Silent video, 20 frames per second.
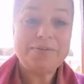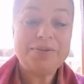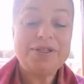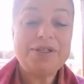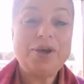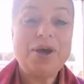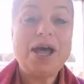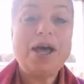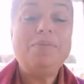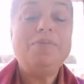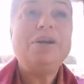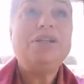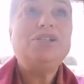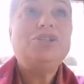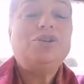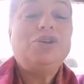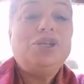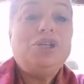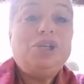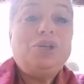So how
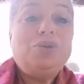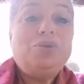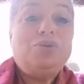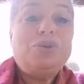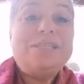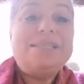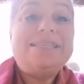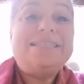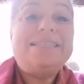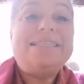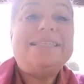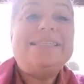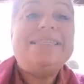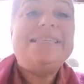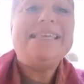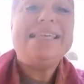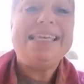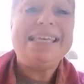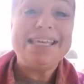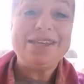much are you
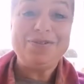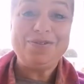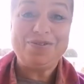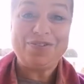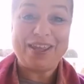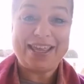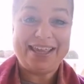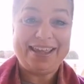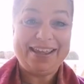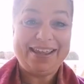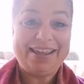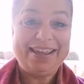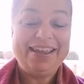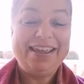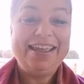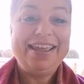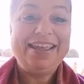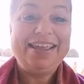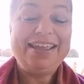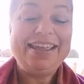receiving?
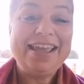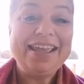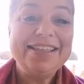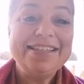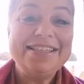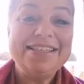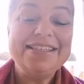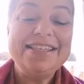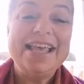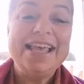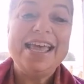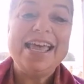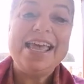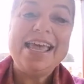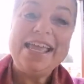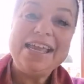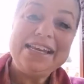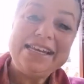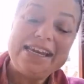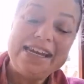Yes,
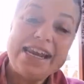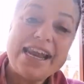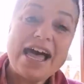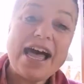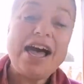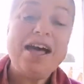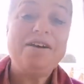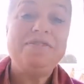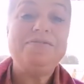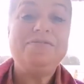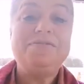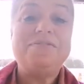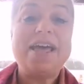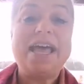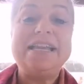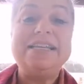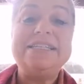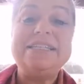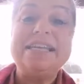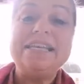in love
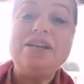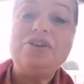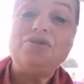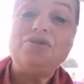and in